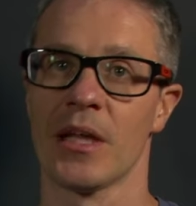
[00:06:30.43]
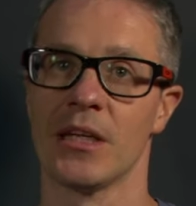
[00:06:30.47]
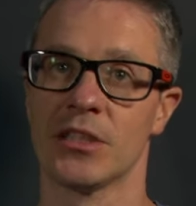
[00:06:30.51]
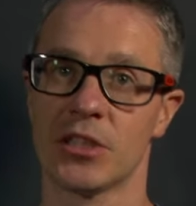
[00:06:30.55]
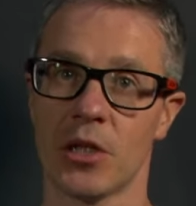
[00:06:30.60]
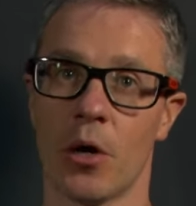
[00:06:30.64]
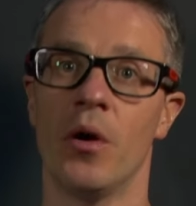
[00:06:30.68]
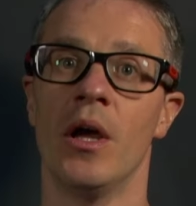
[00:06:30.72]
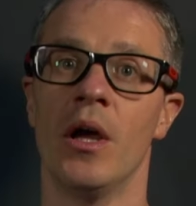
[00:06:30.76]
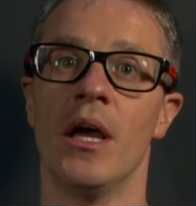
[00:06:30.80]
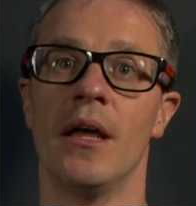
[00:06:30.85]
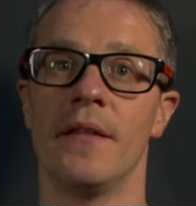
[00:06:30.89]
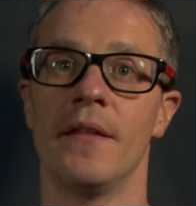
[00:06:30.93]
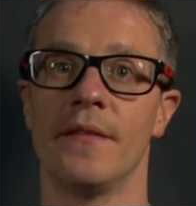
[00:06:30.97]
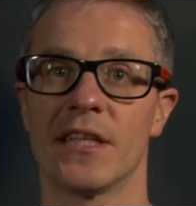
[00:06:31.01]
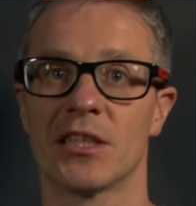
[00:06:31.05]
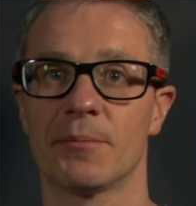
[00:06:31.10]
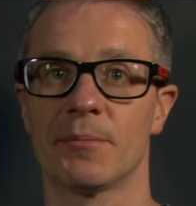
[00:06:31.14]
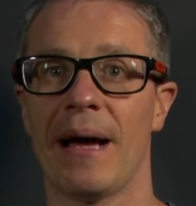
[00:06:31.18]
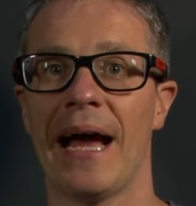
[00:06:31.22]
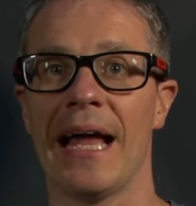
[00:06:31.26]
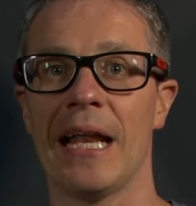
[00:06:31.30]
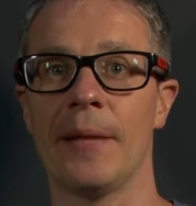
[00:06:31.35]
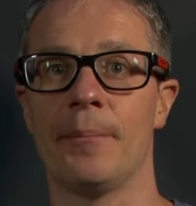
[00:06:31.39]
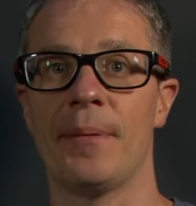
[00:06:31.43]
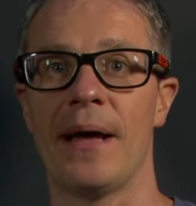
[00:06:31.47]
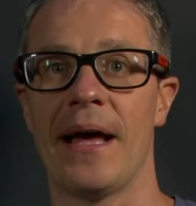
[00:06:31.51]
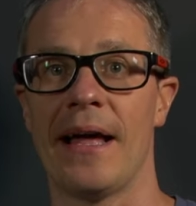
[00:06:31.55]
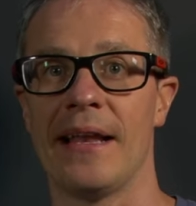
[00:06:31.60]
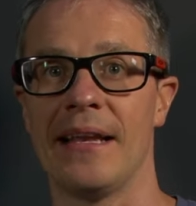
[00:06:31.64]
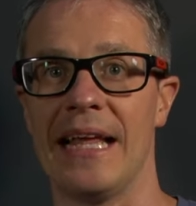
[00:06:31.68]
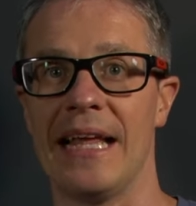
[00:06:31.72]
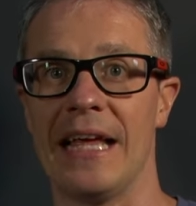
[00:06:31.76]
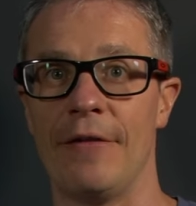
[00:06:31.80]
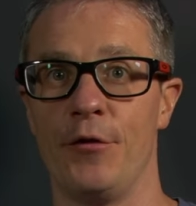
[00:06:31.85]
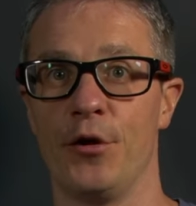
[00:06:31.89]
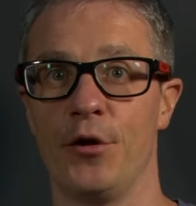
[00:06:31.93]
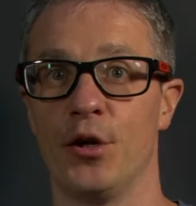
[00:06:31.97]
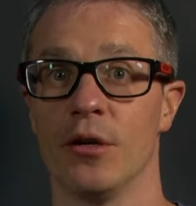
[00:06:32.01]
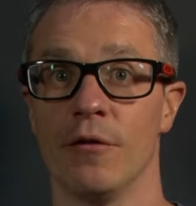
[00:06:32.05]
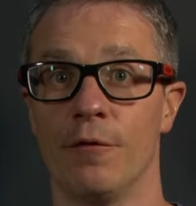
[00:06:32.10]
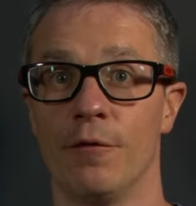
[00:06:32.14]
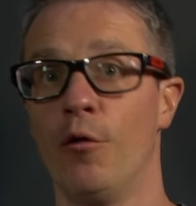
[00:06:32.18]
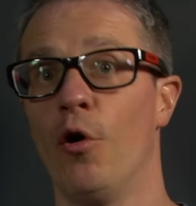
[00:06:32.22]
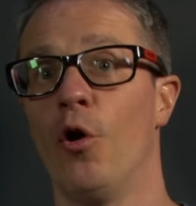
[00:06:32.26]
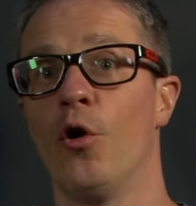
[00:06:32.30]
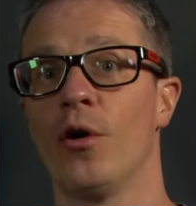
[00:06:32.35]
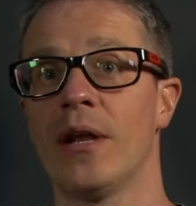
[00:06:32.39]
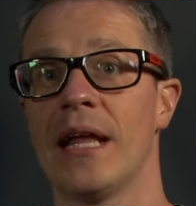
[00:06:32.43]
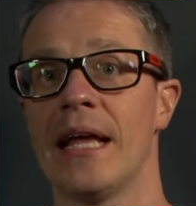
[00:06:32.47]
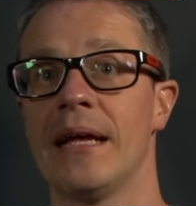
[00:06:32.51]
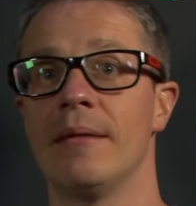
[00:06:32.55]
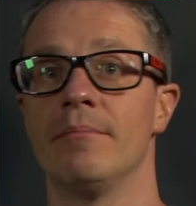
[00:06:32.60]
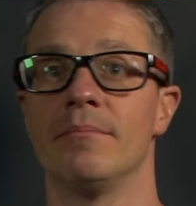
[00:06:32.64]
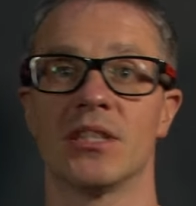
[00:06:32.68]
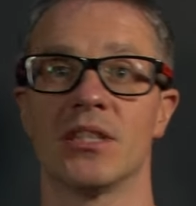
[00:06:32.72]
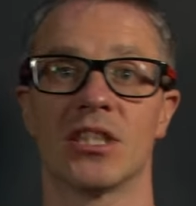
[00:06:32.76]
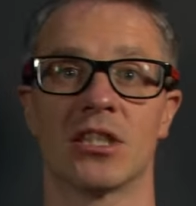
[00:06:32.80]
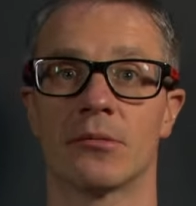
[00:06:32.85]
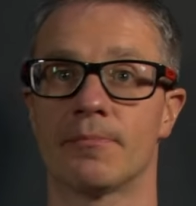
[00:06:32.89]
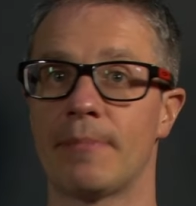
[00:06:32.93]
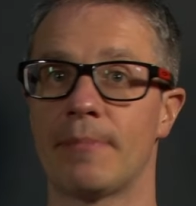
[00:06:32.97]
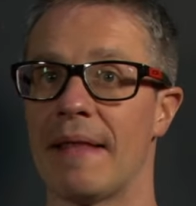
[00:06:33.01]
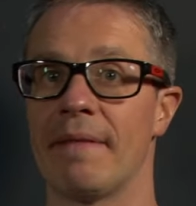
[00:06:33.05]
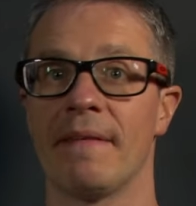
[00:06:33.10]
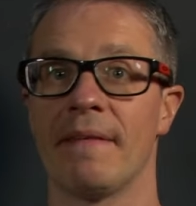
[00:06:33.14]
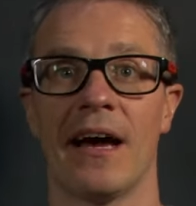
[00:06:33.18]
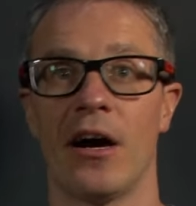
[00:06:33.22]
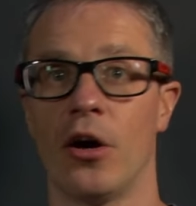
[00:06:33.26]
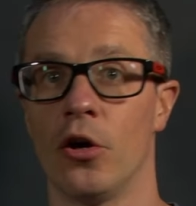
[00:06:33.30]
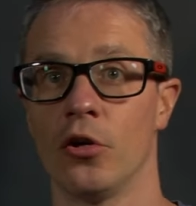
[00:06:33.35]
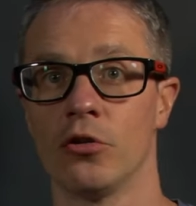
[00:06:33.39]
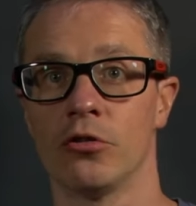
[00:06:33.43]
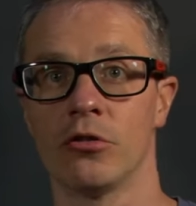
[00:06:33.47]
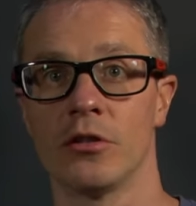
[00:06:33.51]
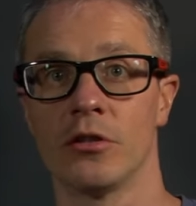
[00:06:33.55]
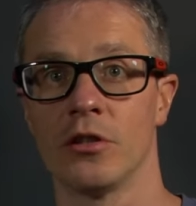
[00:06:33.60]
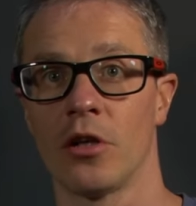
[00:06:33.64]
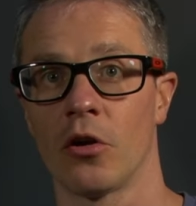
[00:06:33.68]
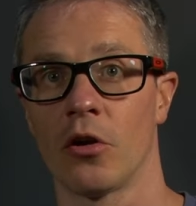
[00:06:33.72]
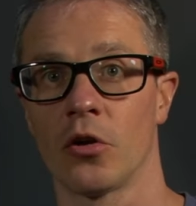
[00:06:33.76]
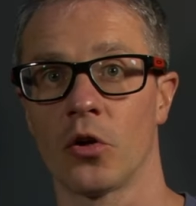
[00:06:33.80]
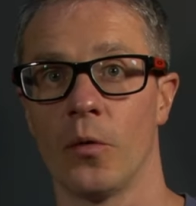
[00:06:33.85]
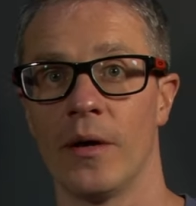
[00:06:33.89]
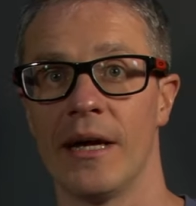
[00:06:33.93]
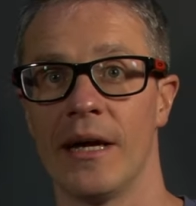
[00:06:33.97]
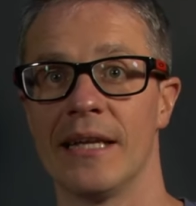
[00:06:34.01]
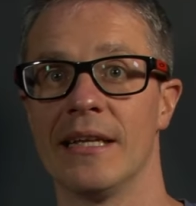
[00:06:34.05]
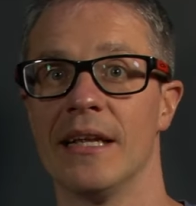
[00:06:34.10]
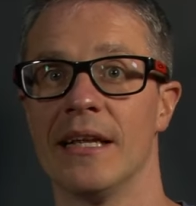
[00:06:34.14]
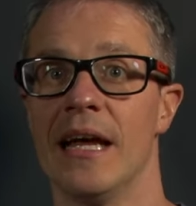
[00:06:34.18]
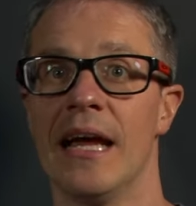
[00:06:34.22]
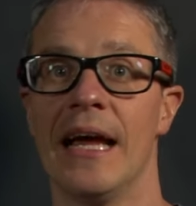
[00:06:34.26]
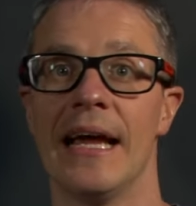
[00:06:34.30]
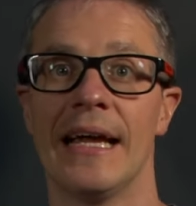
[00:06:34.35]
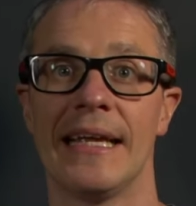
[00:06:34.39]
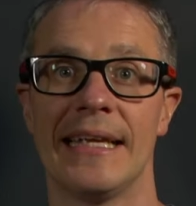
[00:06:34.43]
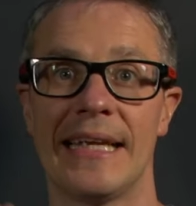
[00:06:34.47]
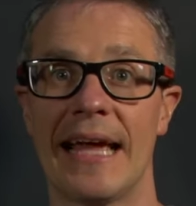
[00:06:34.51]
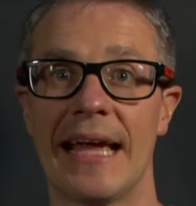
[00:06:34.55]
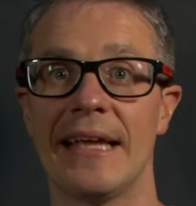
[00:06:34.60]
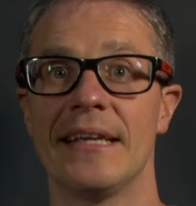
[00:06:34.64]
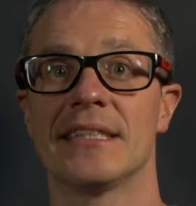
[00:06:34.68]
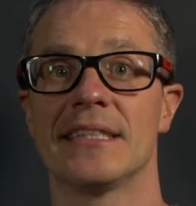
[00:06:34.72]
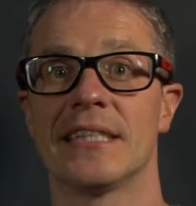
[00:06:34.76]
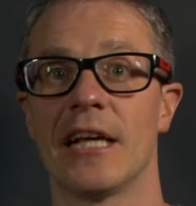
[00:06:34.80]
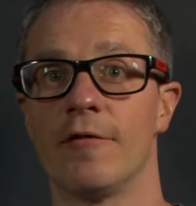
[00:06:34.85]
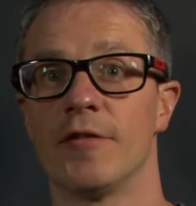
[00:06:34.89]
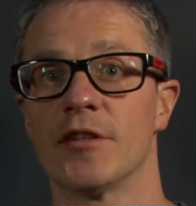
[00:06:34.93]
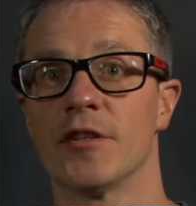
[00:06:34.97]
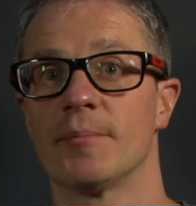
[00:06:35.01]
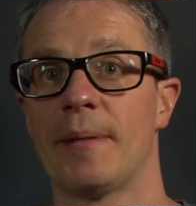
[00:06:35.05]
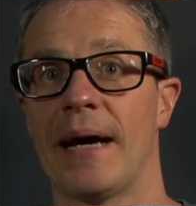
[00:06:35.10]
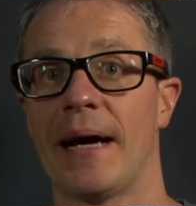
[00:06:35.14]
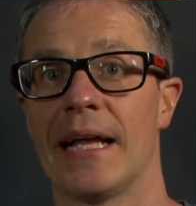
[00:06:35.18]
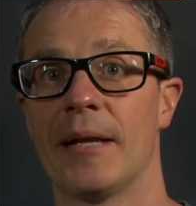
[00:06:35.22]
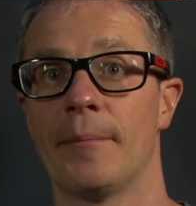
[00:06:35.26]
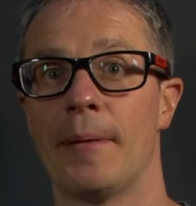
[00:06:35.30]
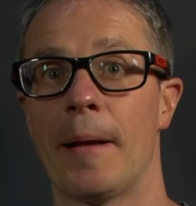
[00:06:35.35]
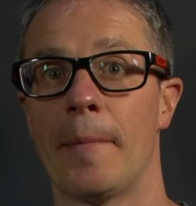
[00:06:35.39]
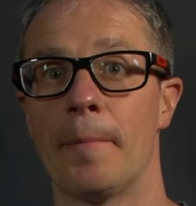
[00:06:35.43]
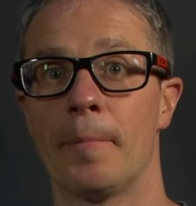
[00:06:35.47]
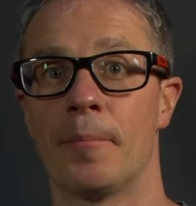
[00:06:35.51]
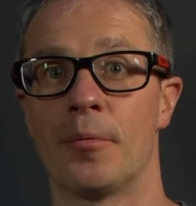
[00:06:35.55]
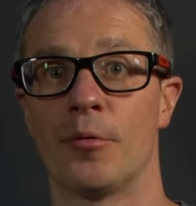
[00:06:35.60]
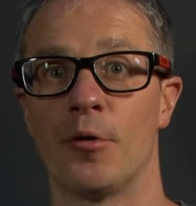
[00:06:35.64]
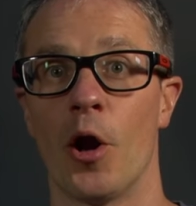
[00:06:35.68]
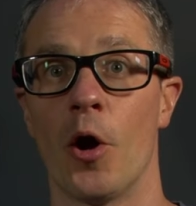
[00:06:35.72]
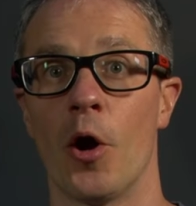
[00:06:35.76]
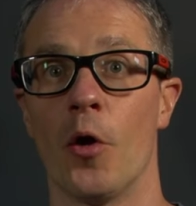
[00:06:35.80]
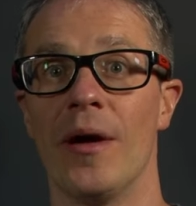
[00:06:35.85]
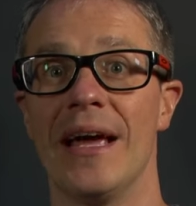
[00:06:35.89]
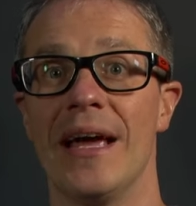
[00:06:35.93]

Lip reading: So the Spider Pen, if you can afford it, spend that 100 and odd quid, get yourself a Spider Pen Pro.